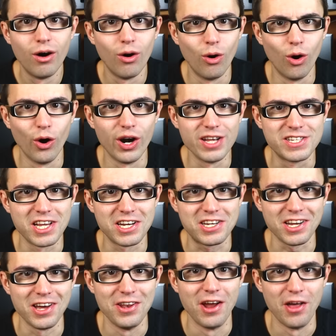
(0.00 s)
Or is it
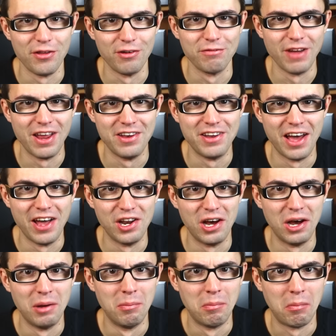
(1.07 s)
Another
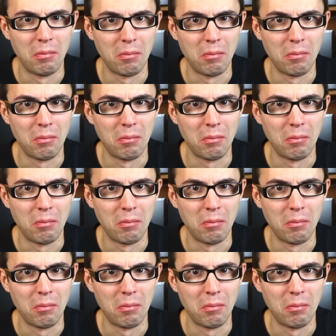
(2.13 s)
Vendetta?